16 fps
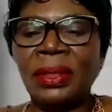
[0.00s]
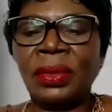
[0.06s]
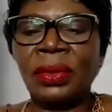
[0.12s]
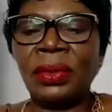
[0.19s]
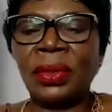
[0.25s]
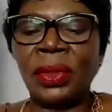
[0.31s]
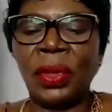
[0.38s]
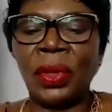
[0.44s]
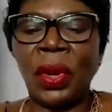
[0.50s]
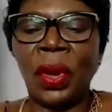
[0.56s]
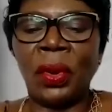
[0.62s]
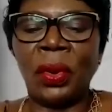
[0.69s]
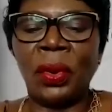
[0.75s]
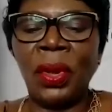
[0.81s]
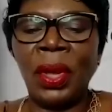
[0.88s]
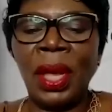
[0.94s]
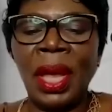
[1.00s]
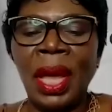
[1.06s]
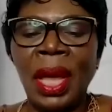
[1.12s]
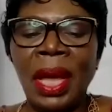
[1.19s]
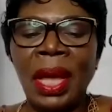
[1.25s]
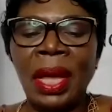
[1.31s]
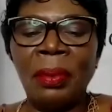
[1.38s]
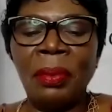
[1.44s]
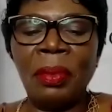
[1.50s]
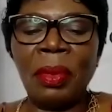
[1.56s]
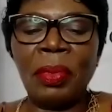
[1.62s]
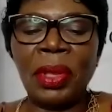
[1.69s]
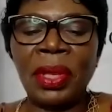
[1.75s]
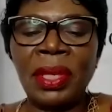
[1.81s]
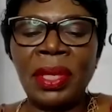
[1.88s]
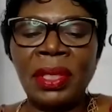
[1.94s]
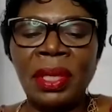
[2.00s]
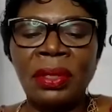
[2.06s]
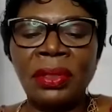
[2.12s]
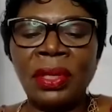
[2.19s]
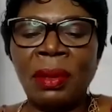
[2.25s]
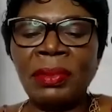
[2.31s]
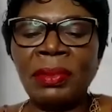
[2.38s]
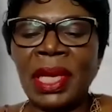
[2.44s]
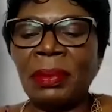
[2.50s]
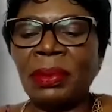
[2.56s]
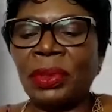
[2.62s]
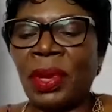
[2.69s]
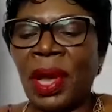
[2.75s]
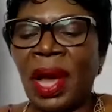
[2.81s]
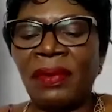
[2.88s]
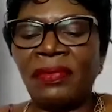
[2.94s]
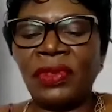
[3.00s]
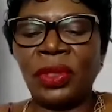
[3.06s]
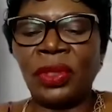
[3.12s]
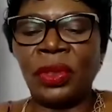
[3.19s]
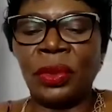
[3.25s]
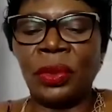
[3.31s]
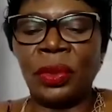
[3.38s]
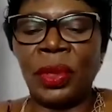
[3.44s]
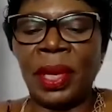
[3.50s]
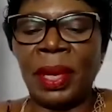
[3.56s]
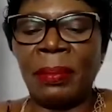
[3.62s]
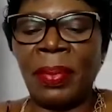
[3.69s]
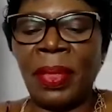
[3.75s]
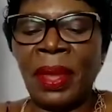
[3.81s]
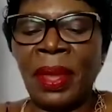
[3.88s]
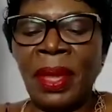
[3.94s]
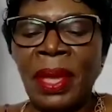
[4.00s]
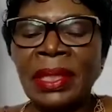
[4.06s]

It's good to know, because, you know, sometimes you have to